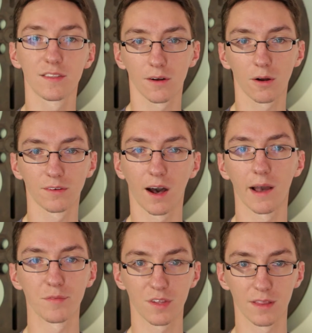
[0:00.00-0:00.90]
there are
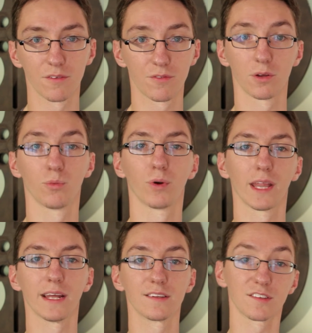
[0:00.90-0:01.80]
times in the film when
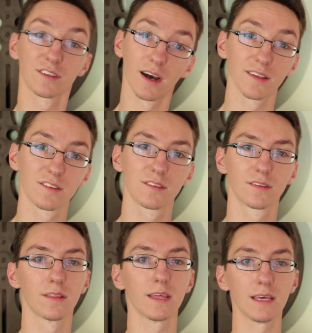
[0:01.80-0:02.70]
they discuss
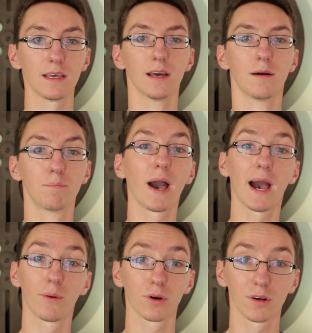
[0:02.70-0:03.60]
the
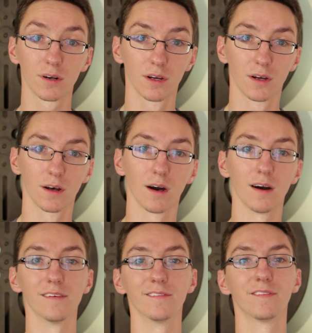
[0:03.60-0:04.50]
power
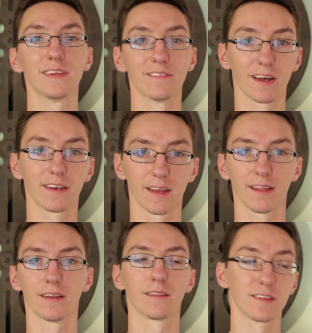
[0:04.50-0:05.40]
of the event
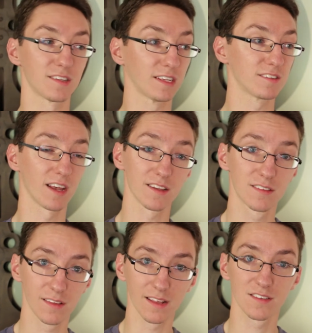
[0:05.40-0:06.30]
and the
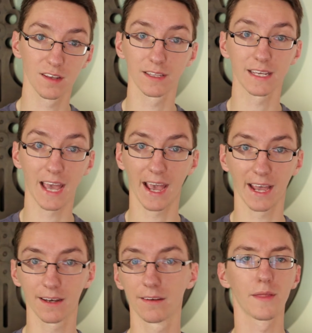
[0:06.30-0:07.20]
success that Sully
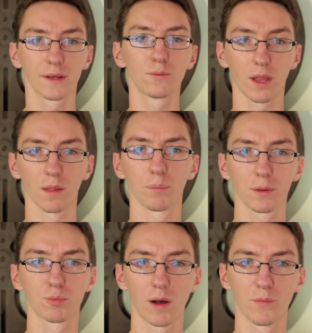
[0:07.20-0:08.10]
had. I think one of the
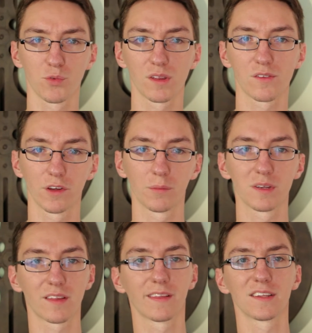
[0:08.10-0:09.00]
big problems with this film
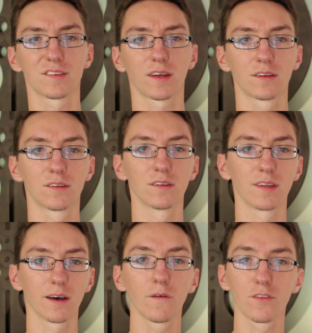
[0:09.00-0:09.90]
is that they decided to
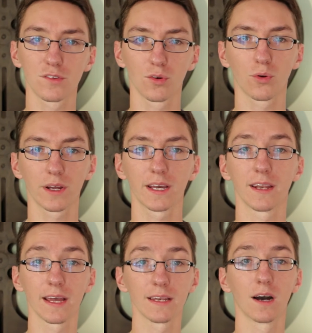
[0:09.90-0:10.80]
tell the story
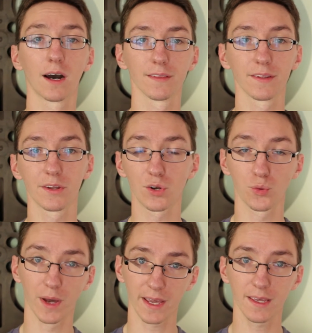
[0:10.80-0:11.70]
in a non-linear
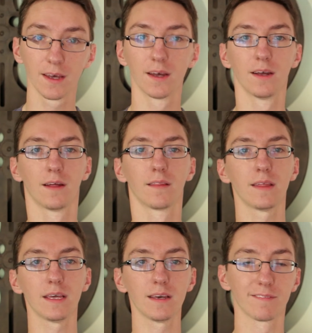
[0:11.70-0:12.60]
way.
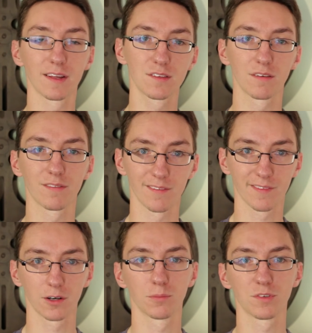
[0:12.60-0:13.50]
The events of the
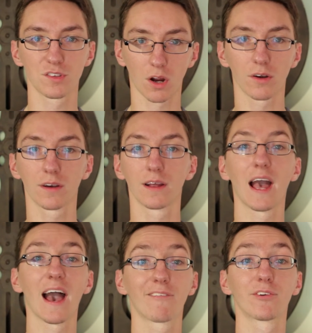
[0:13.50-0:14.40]
film start
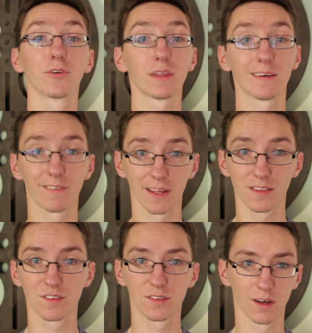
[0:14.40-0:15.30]
after the
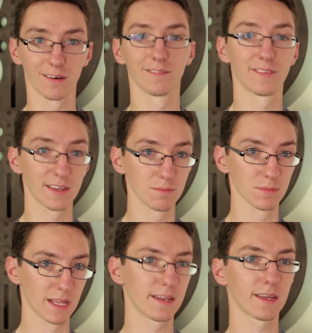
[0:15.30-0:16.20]
events of him
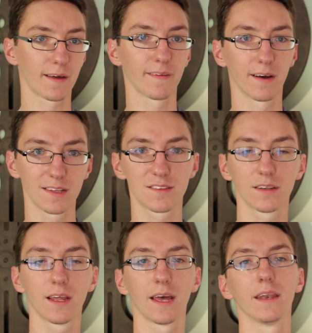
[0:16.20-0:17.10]
landing on the
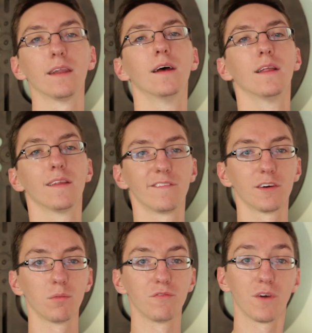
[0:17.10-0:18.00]
Hudson, and the
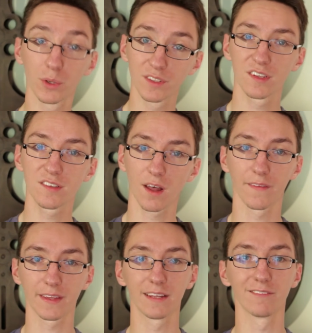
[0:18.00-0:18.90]
film focuses on
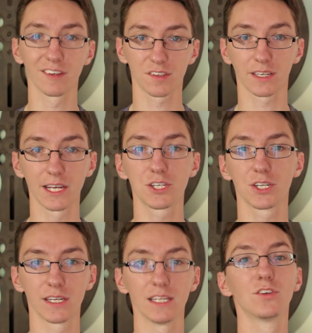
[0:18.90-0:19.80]
the
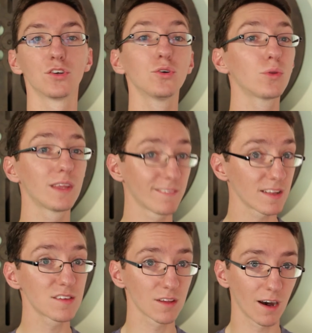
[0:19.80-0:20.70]
investigation into the
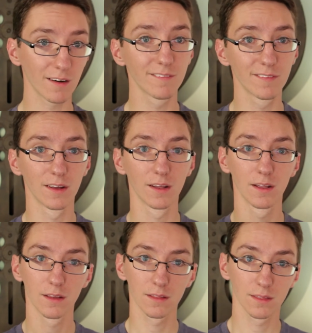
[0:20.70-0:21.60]
events of
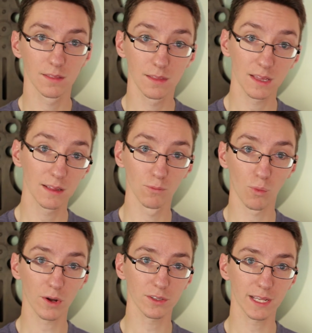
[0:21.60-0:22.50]
the water